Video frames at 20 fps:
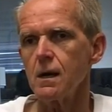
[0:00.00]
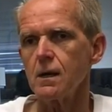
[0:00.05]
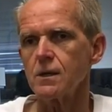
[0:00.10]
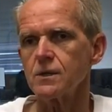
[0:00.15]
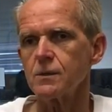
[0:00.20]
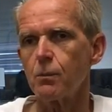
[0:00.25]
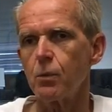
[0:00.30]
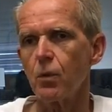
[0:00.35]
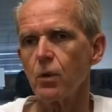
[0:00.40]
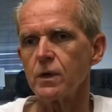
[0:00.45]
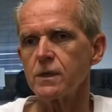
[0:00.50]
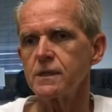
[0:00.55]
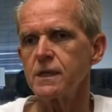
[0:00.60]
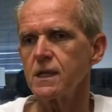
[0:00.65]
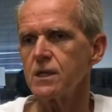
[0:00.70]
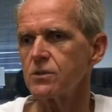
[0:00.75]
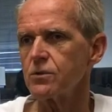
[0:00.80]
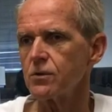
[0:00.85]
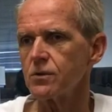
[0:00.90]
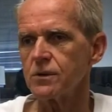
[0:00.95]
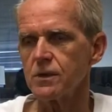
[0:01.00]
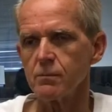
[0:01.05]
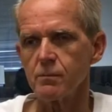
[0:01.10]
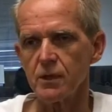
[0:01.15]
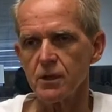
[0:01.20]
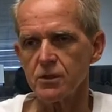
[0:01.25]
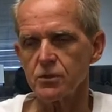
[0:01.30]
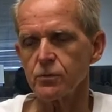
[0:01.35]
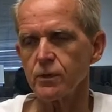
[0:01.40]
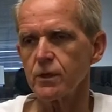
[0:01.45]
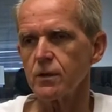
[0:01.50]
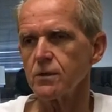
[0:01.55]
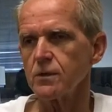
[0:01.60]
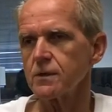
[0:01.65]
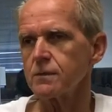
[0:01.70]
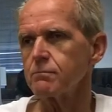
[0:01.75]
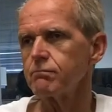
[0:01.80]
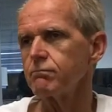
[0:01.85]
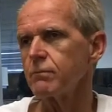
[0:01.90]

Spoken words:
Support teachers, administrators,